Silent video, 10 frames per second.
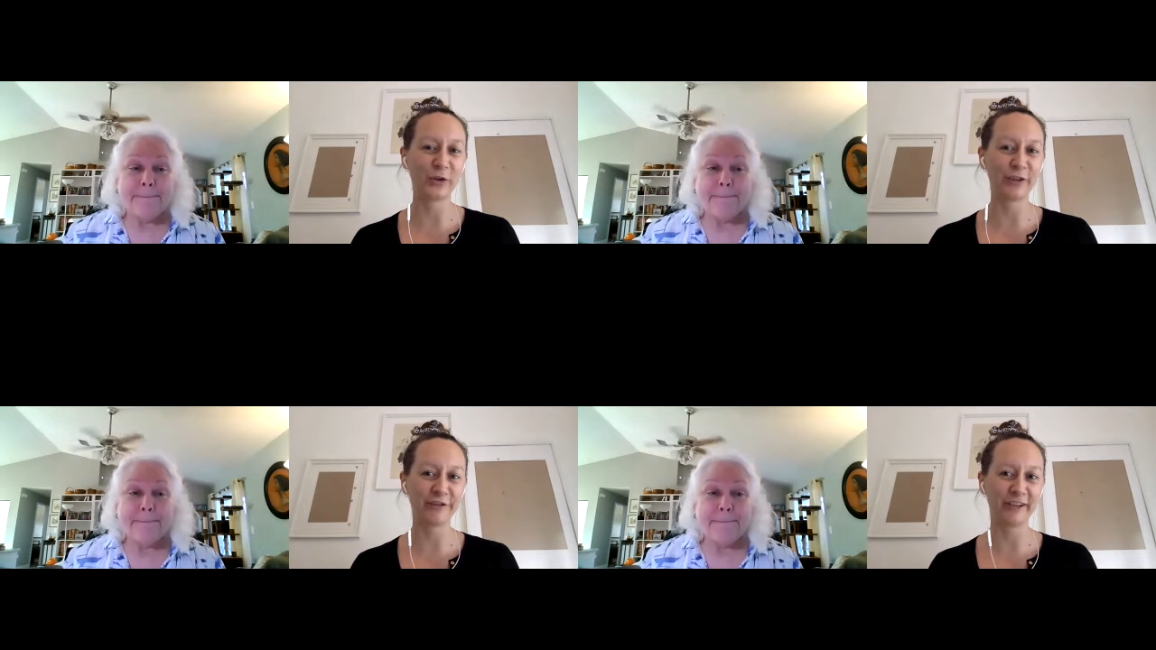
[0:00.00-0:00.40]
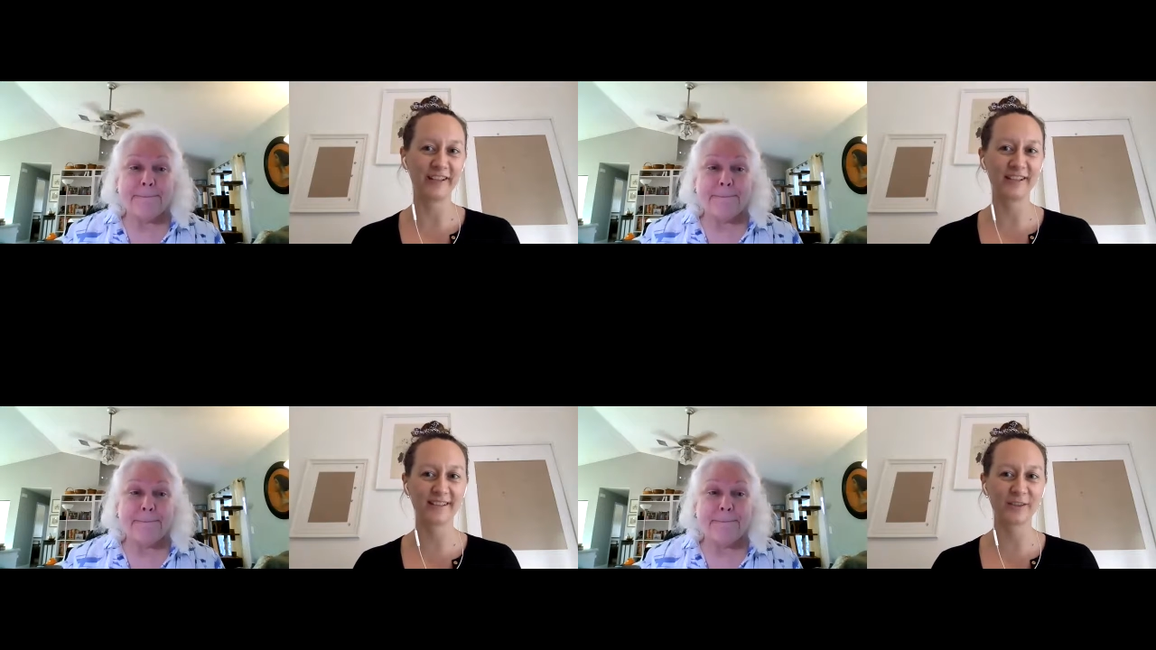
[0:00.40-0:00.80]
Speaker 1: on the
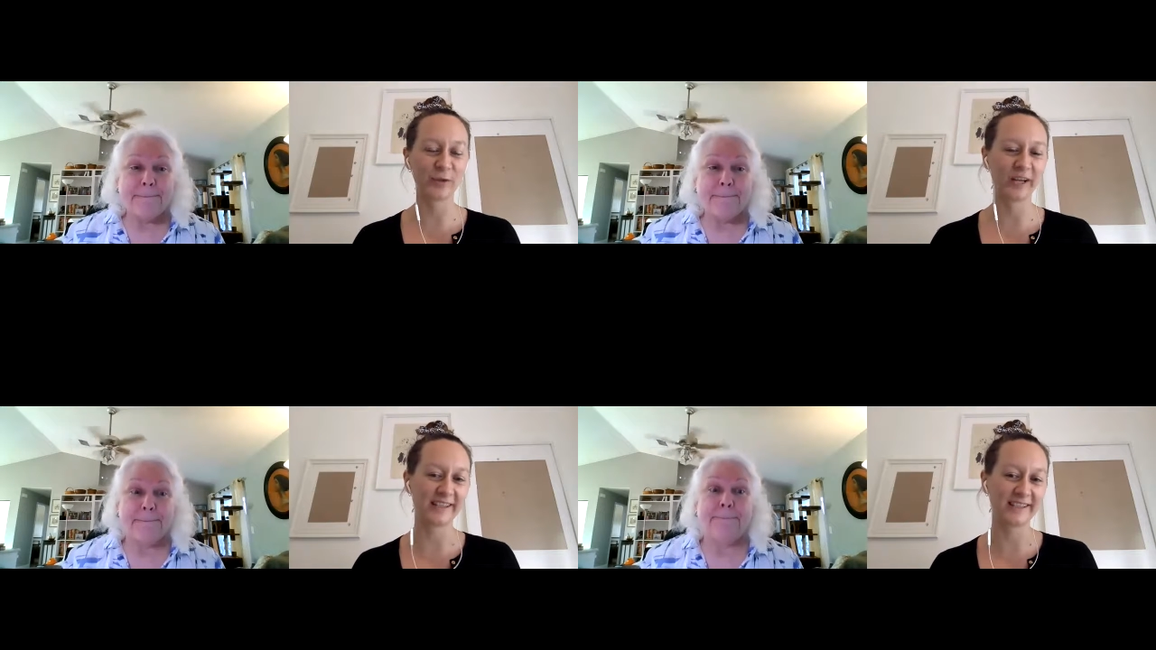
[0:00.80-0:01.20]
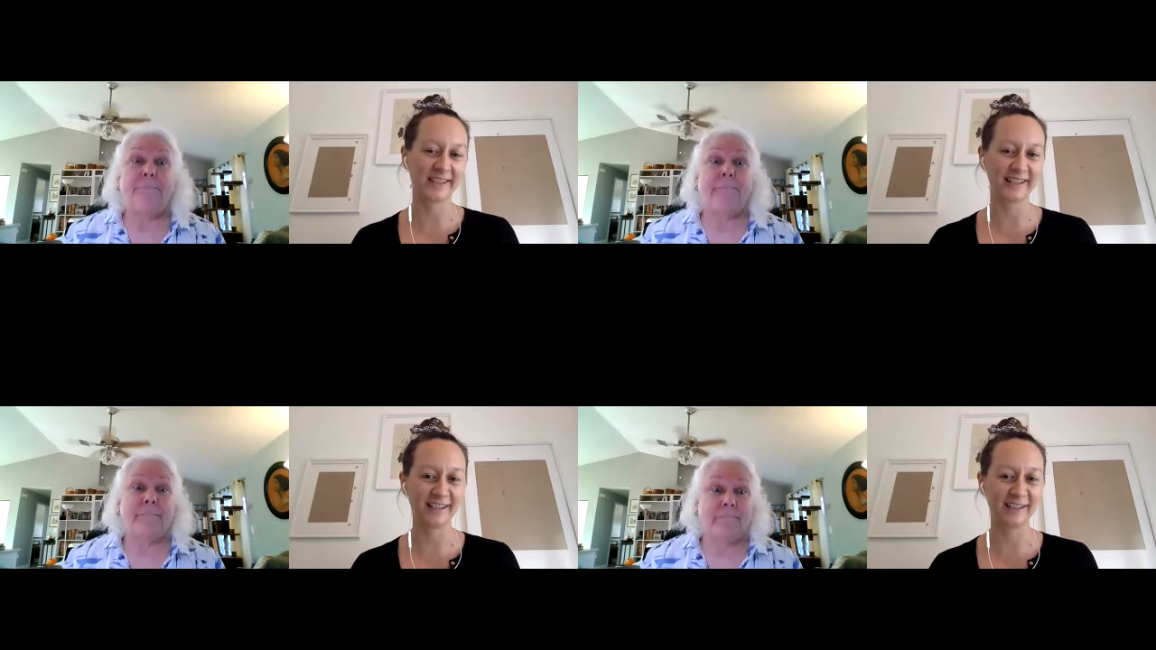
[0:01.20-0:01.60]
fence or
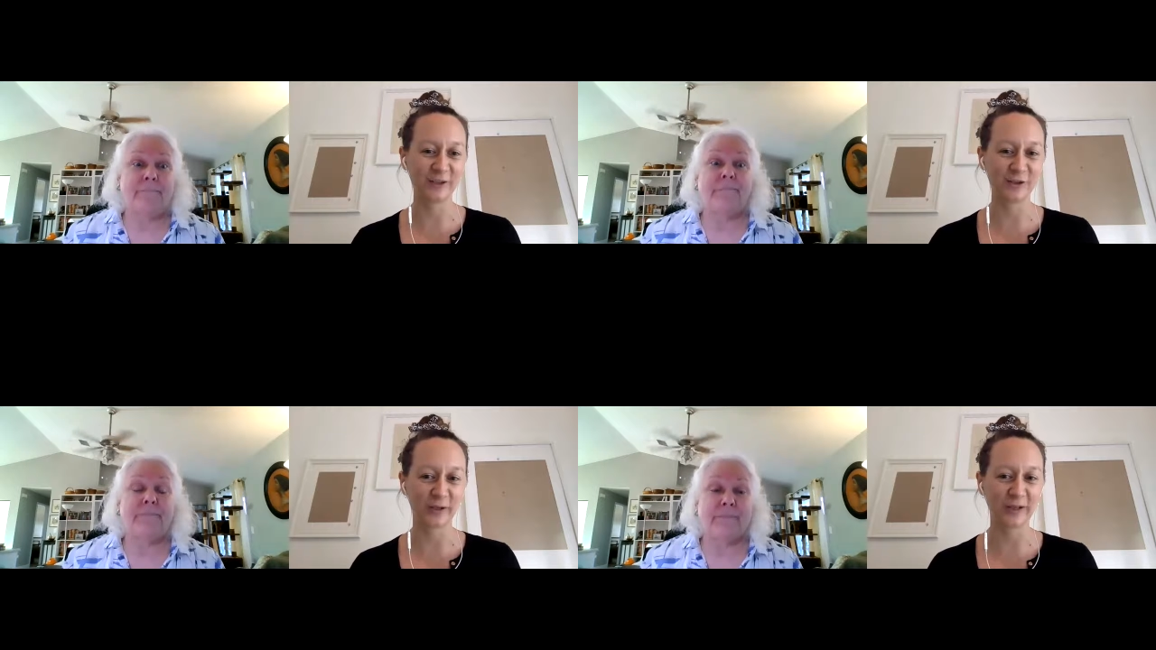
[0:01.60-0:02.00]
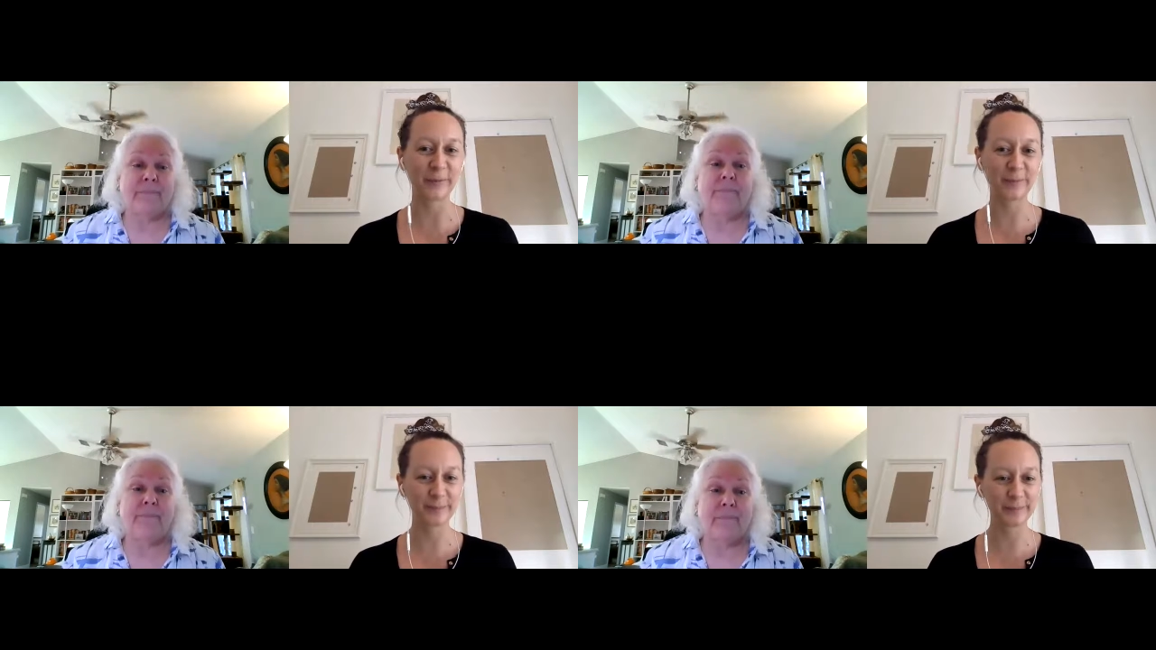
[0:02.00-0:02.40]
hesitating to join
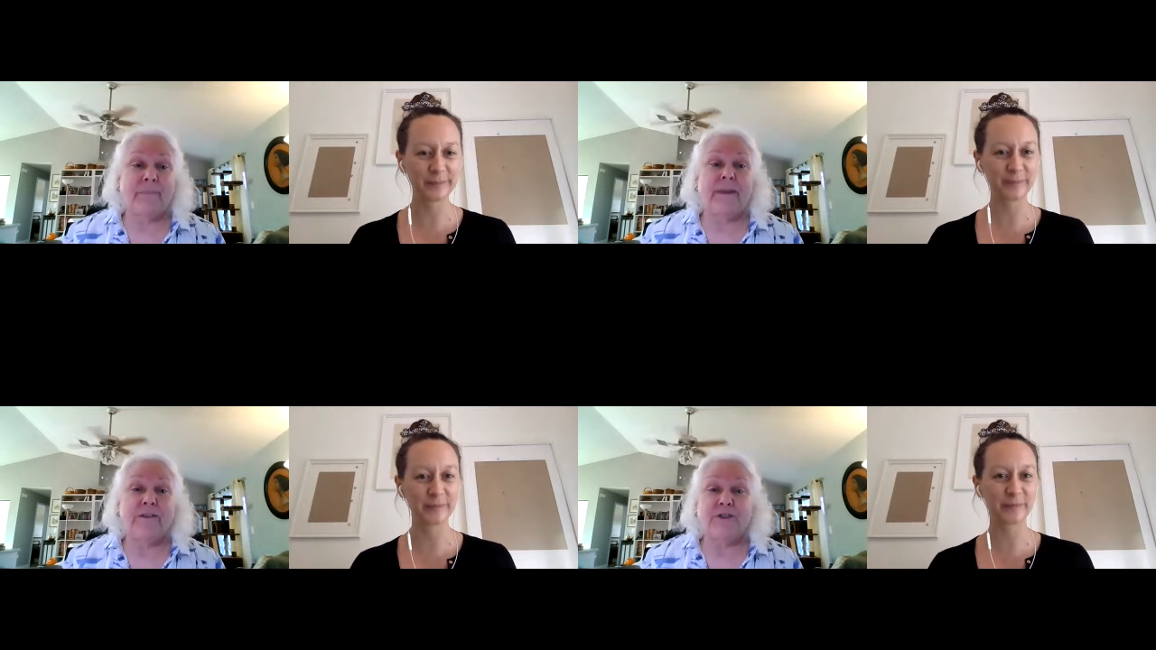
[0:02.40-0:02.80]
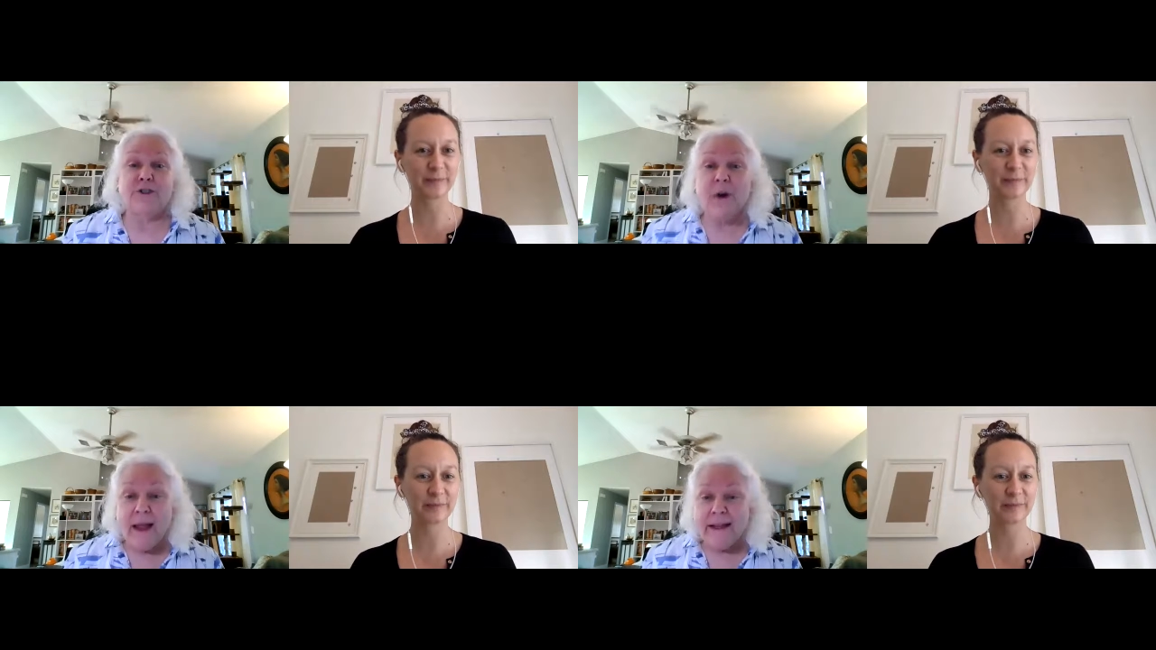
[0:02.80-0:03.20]
up?
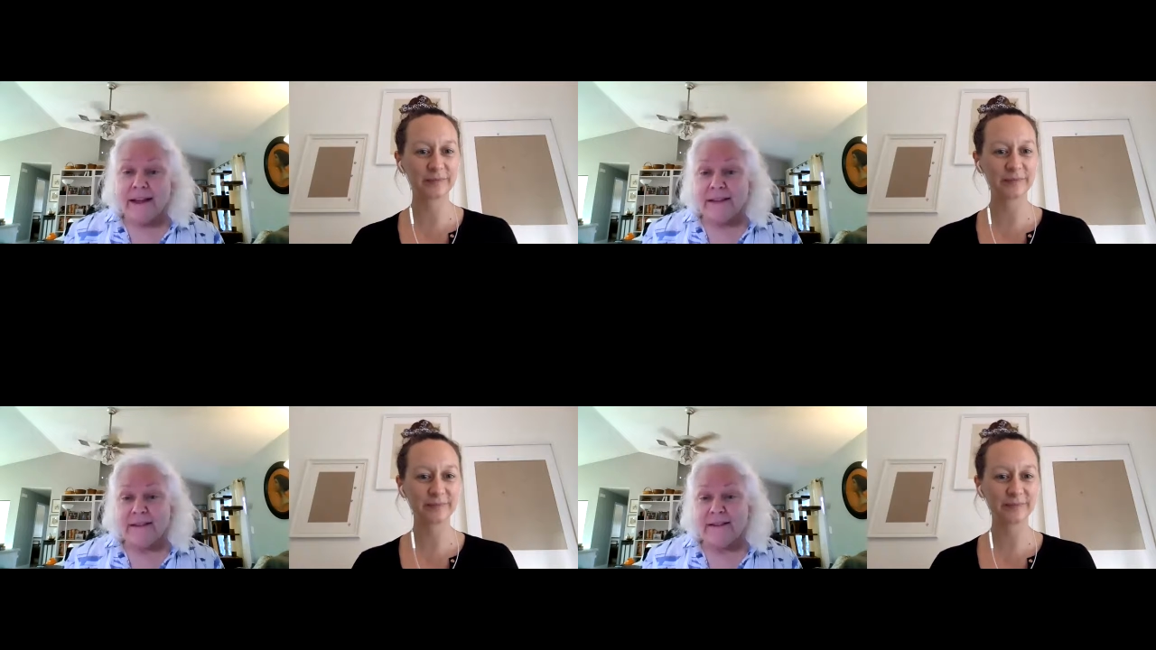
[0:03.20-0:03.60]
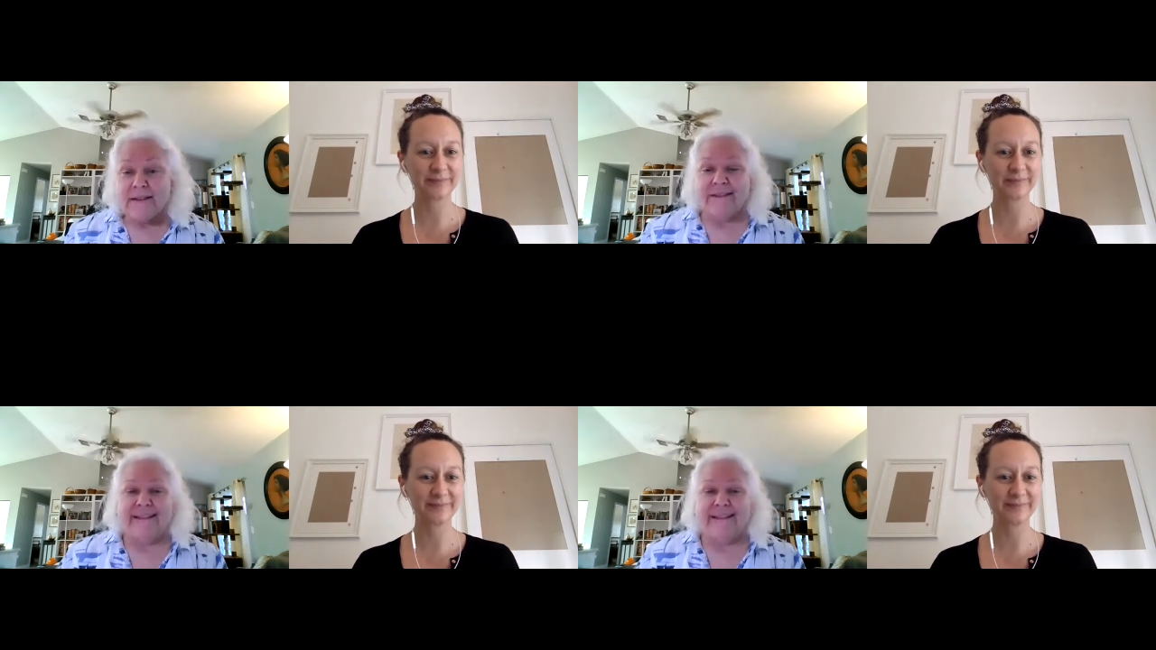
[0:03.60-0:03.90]
try it.